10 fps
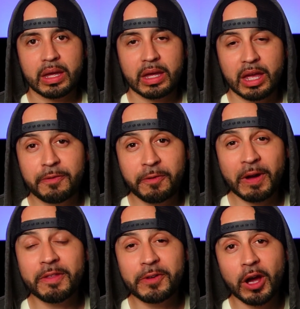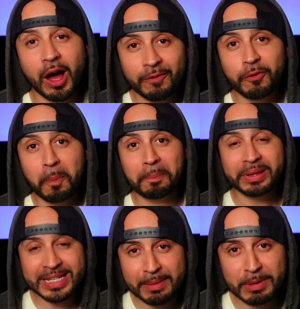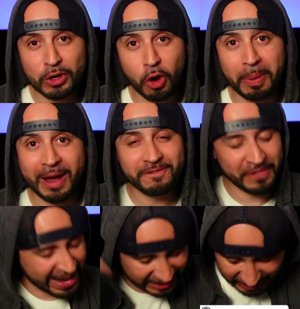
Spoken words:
If you found the video helpful, please let me know by violently